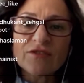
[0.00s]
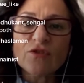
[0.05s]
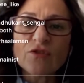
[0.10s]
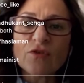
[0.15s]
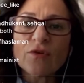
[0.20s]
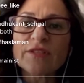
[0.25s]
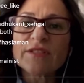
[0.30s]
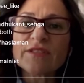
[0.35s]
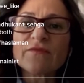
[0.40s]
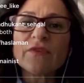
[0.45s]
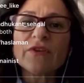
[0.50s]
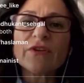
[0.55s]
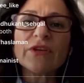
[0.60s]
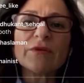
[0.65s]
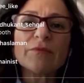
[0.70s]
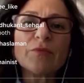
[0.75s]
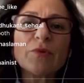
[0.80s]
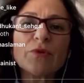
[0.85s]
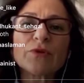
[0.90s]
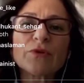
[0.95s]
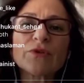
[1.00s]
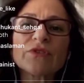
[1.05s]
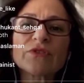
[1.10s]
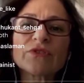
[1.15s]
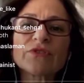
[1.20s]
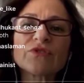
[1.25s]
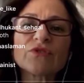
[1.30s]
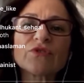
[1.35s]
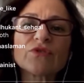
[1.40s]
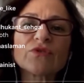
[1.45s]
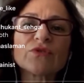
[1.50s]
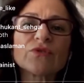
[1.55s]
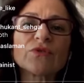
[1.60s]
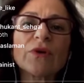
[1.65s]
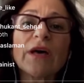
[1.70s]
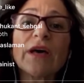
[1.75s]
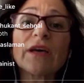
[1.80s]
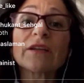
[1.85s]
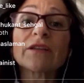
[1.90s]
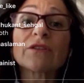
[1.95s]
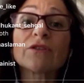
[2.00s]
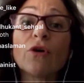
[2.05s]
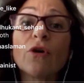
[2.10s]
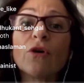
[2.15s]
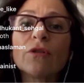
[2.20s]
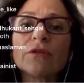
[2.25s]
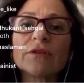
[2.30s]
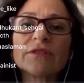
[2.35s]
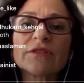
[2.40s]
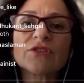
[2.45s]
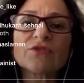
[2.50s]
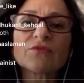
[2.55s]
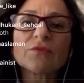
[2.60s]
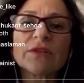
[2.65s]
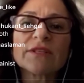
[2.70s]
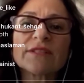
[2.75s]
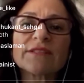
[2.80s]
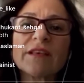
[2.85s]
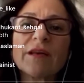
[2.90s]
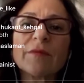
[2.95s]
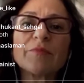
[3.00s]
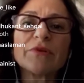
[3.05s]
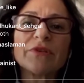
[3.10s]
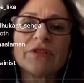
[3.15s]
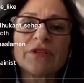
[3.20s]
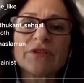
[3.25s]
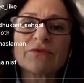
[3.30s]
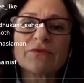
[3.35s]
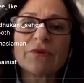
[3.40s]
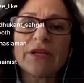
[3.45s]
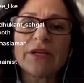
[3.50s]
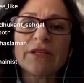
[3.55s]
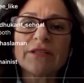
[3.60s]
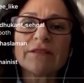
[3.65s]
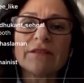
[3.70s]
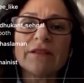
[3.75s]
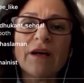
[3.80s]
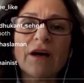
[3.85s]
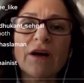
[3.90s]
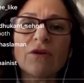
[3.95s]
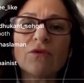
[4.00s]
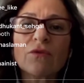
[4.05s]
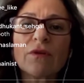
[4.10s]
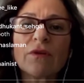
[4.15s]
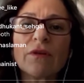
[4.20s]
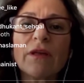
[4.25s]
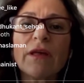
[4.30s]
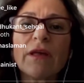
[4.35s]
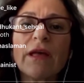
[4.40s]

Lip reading: So it's very important to acknowledge what's happening right now.